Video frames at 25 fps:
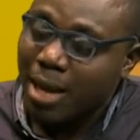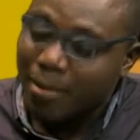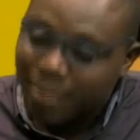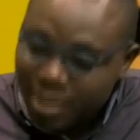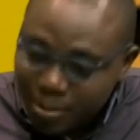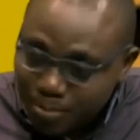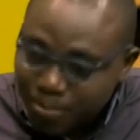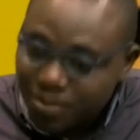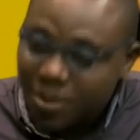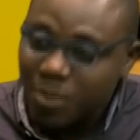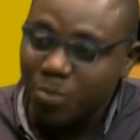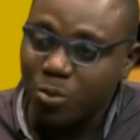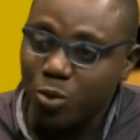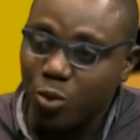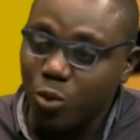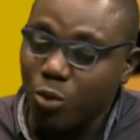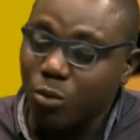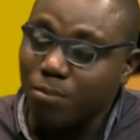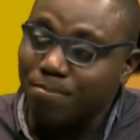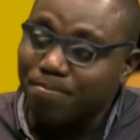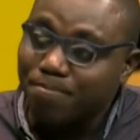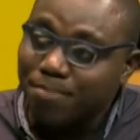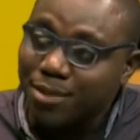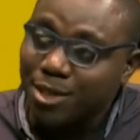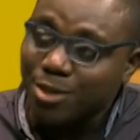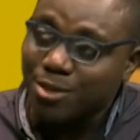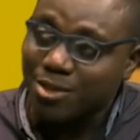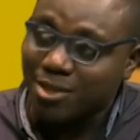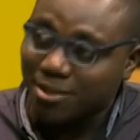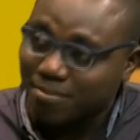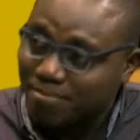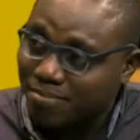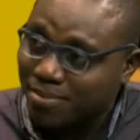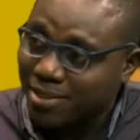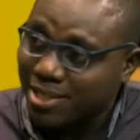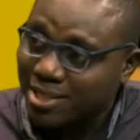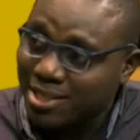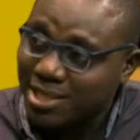people who built a
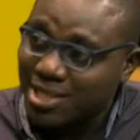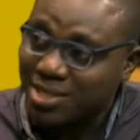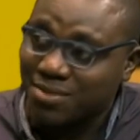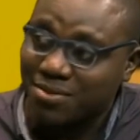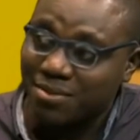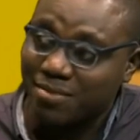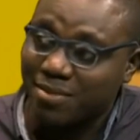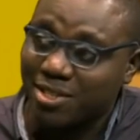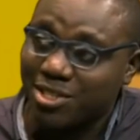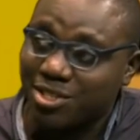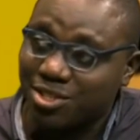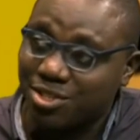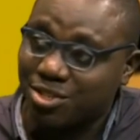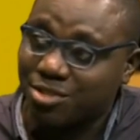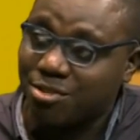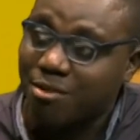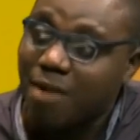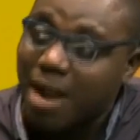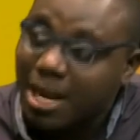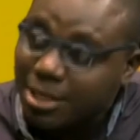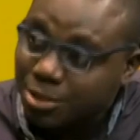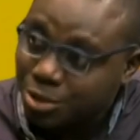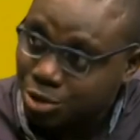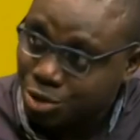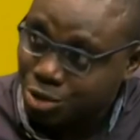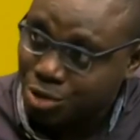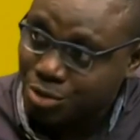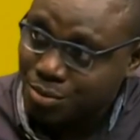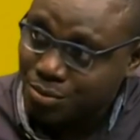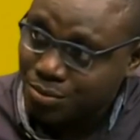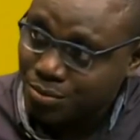business from the scratch,